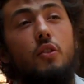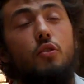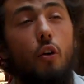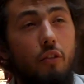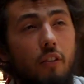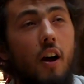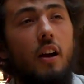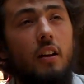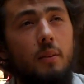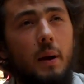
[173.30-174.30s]
so far
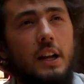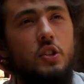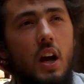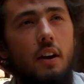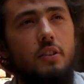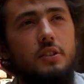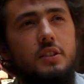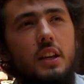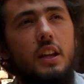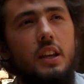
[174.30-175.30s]
in my travels,